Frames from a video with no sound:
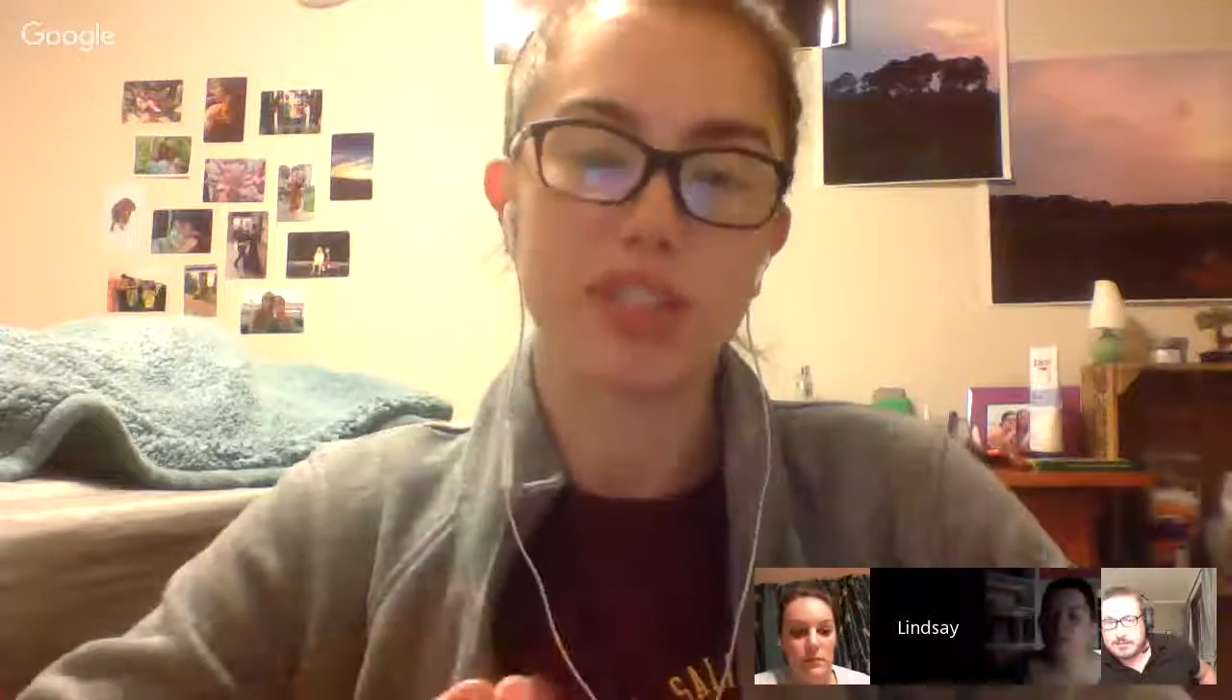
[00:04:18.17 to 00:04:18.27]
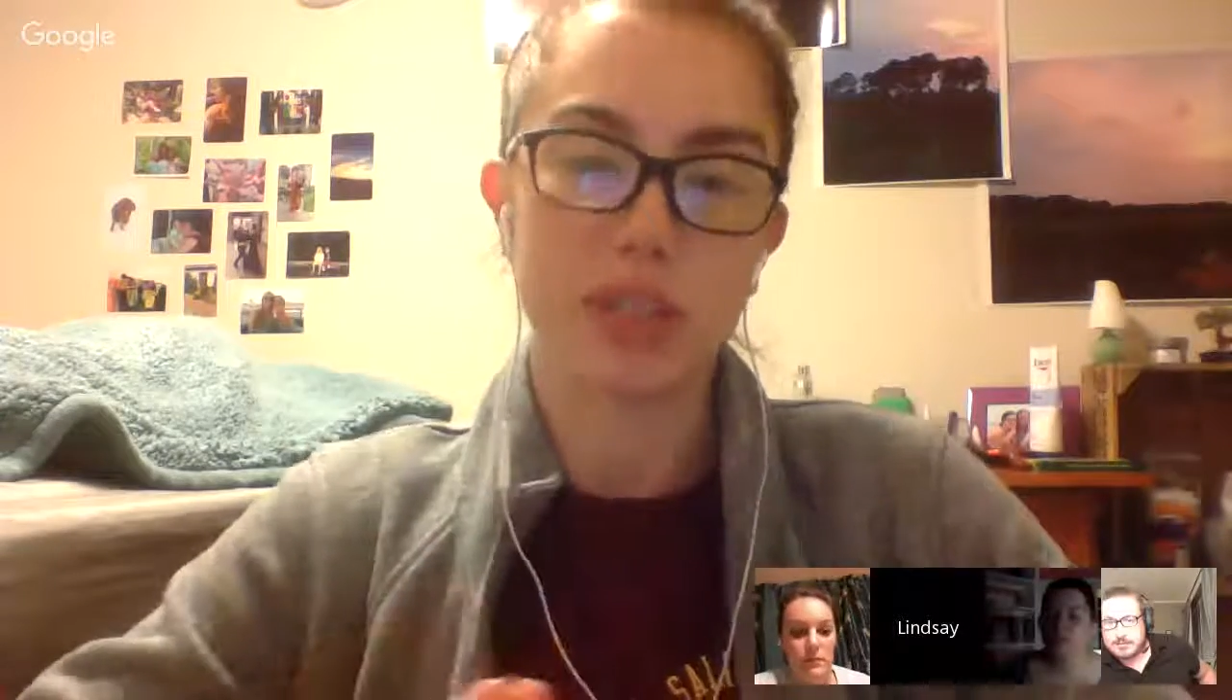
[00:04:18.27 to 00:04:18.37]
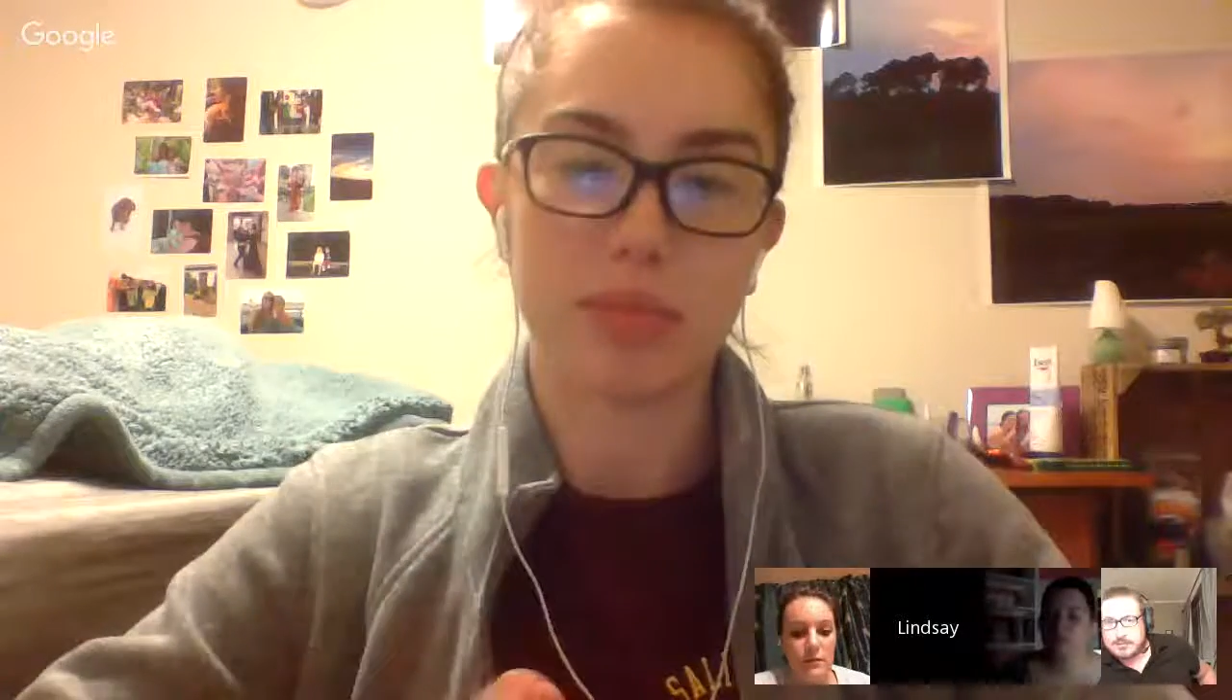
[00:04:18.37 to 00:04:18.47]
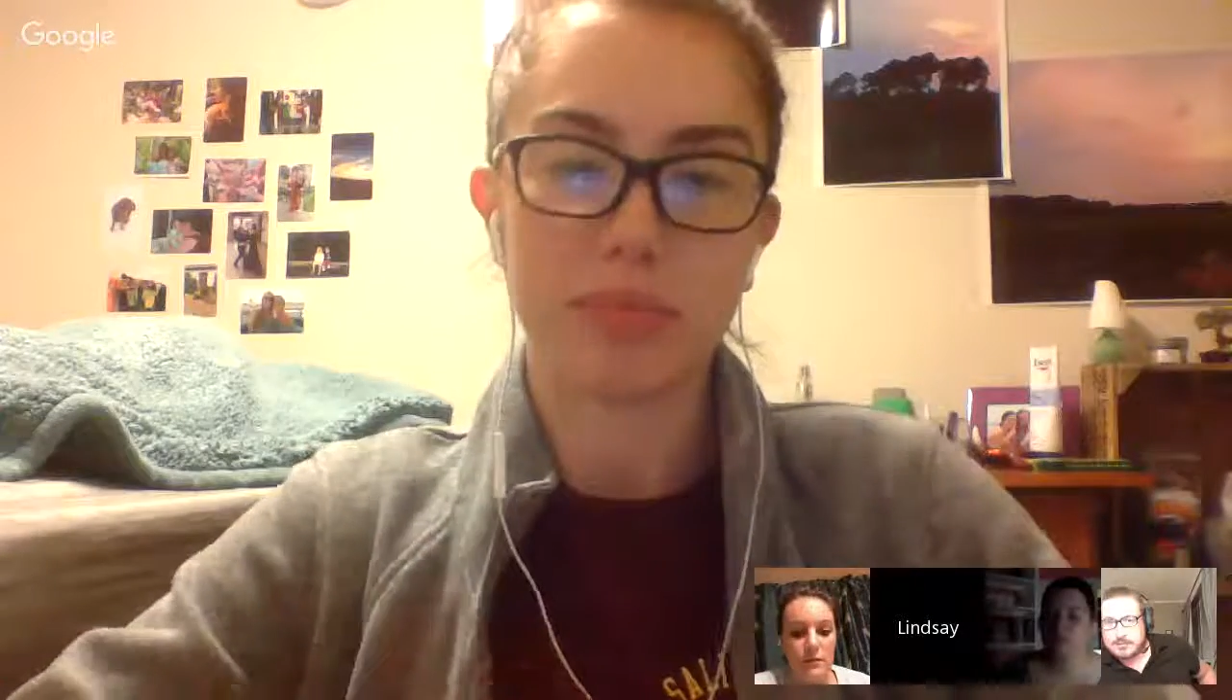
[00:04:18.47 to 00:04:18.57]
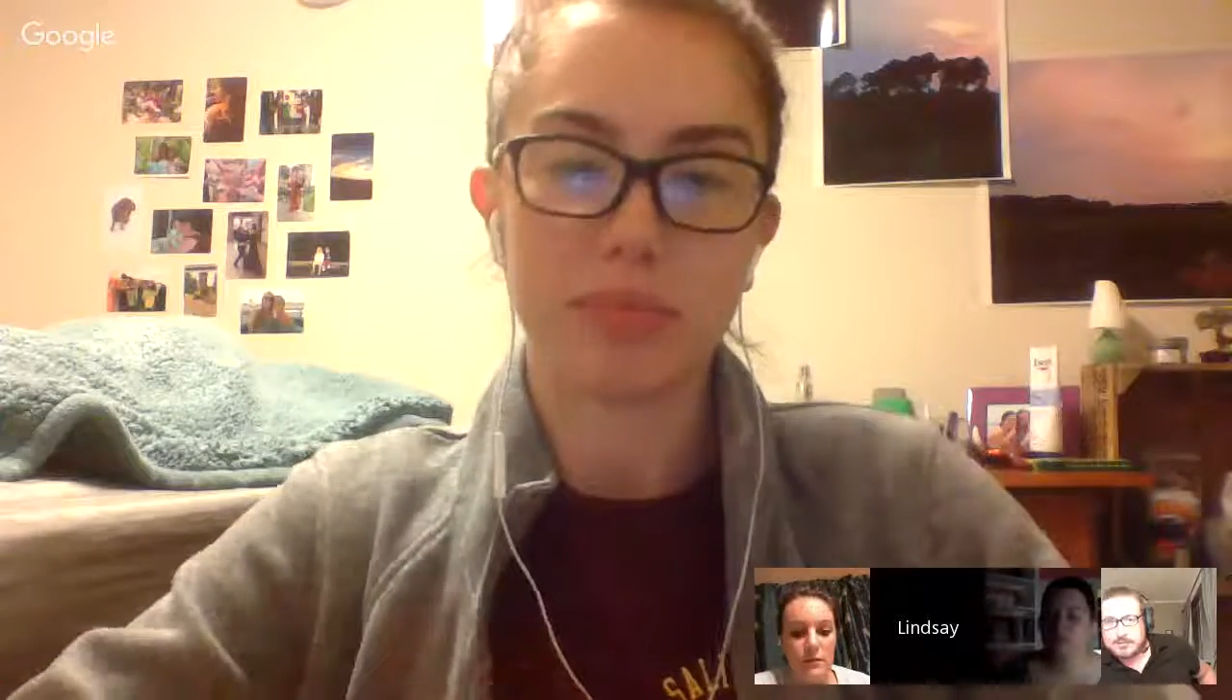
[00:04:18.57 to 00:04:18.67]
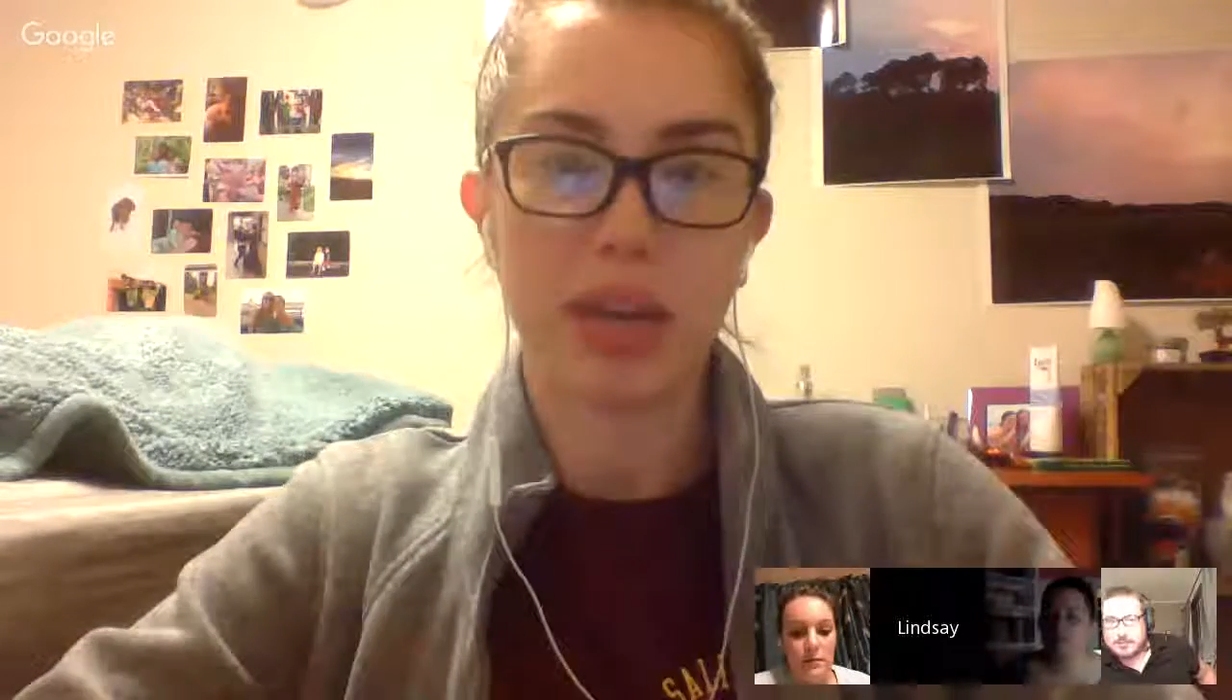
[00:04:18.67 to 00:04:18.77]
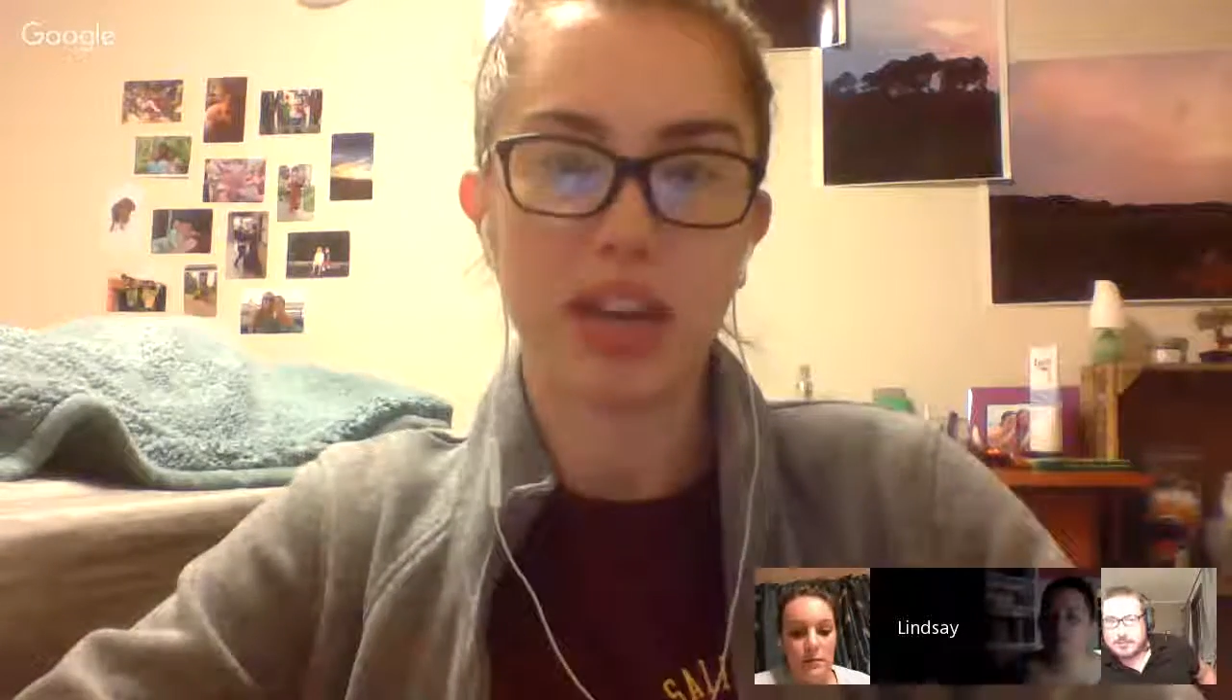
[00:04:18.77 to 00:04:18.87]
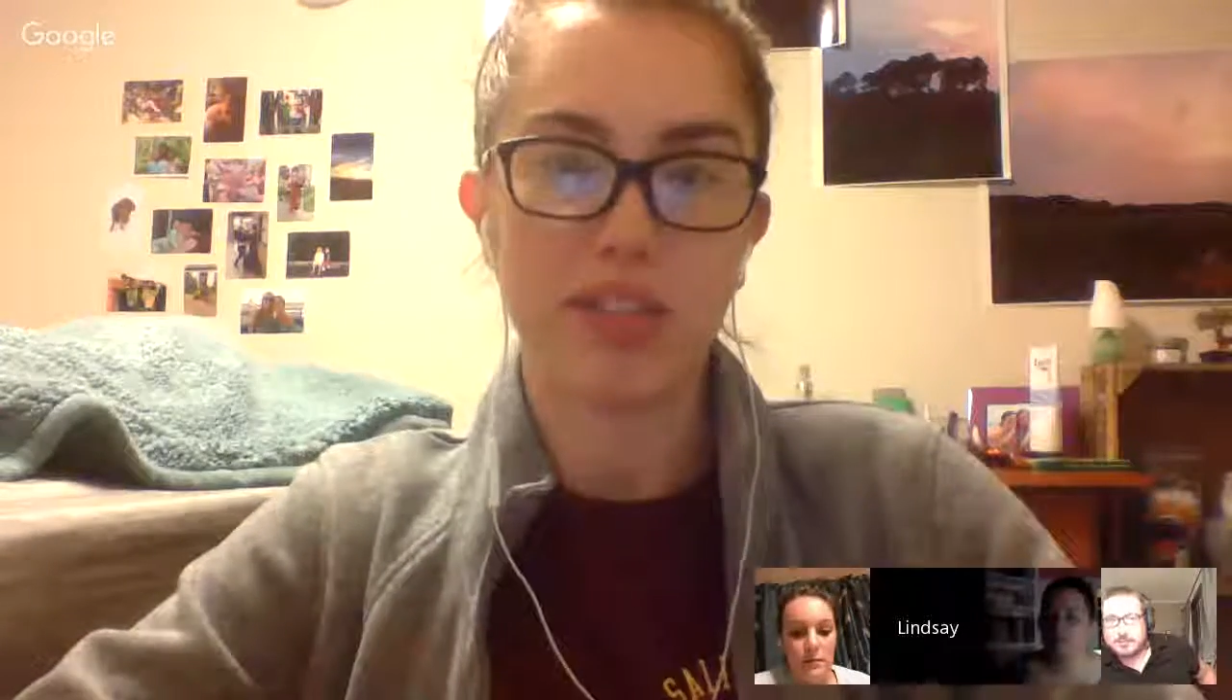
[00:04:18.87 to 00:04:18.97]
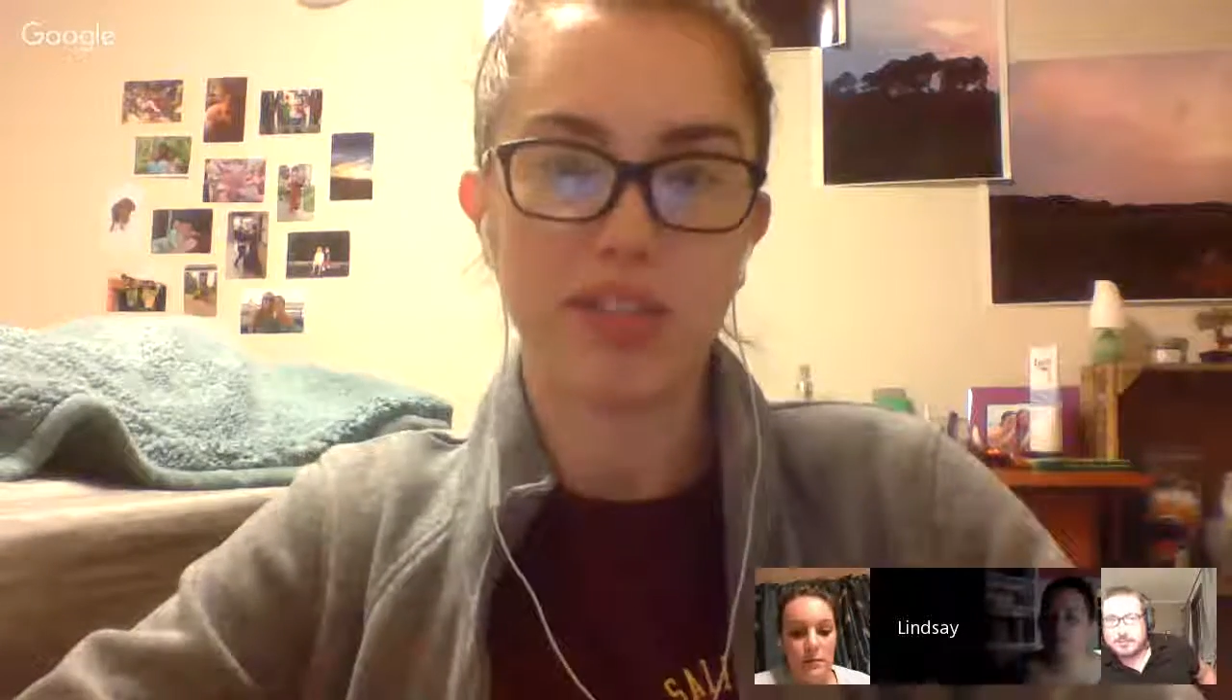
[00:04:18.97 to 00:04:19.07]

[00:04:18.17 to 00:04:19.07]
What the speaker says: to pay for